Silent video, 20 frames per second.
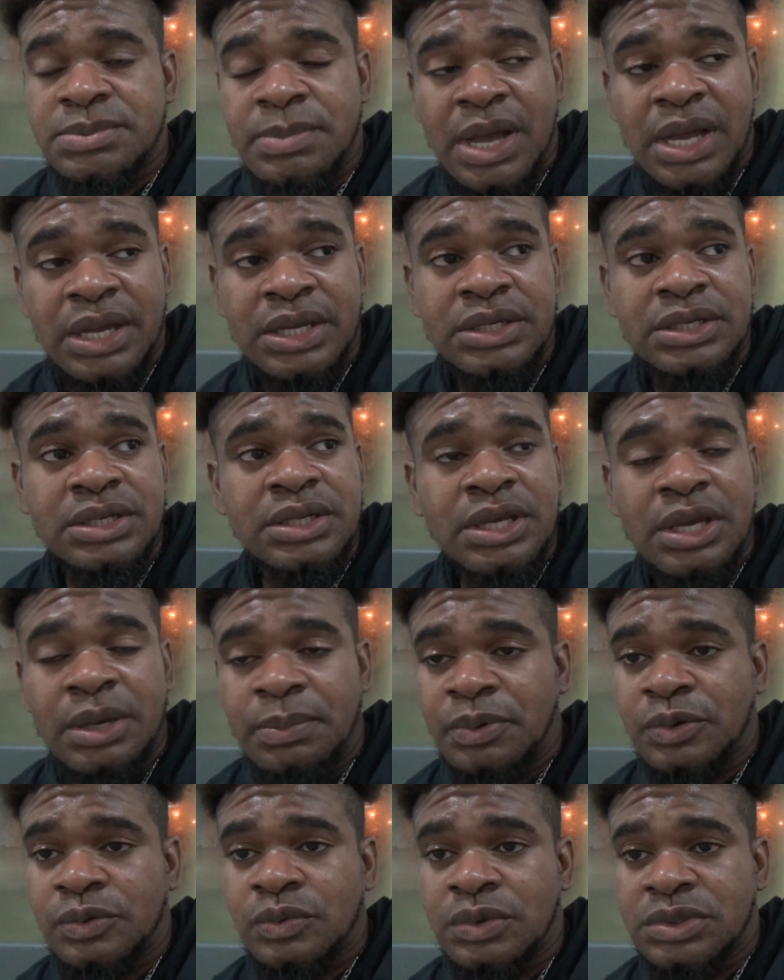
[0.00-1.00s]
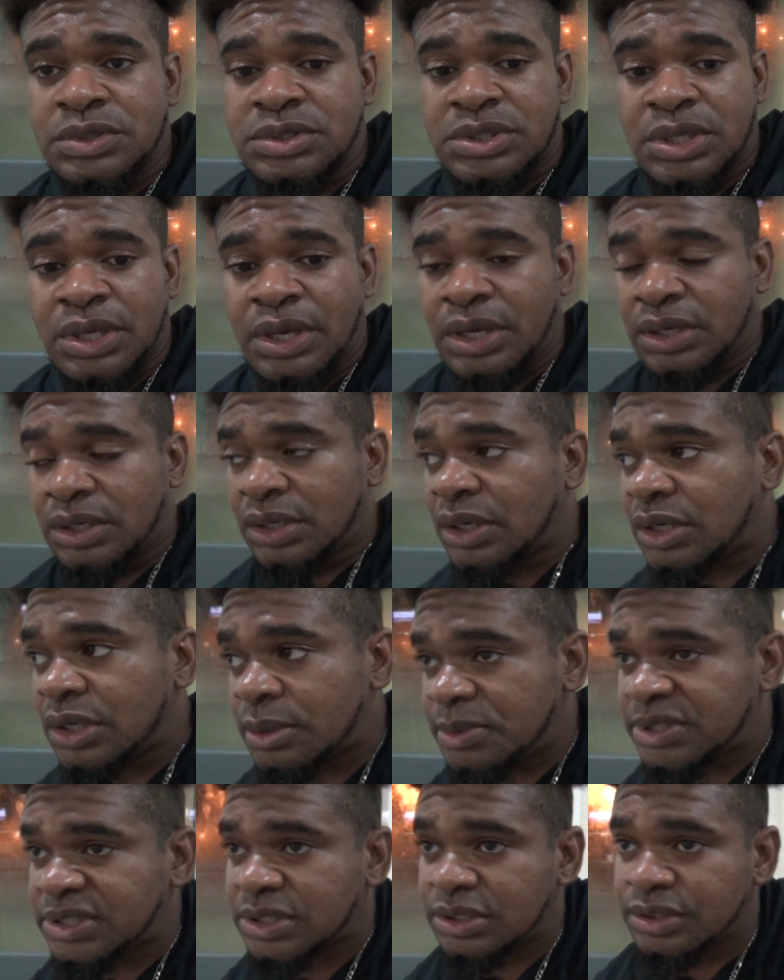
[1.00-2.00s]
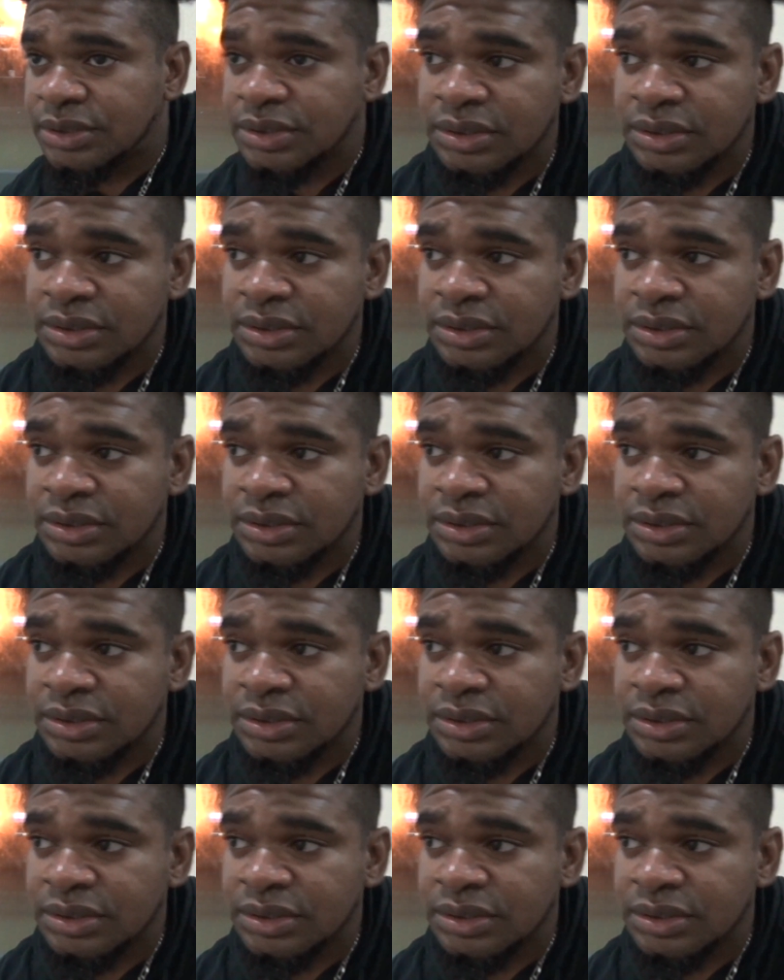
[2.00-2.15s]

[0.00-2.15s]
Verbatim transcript: Back in the airport once again, and let me tell you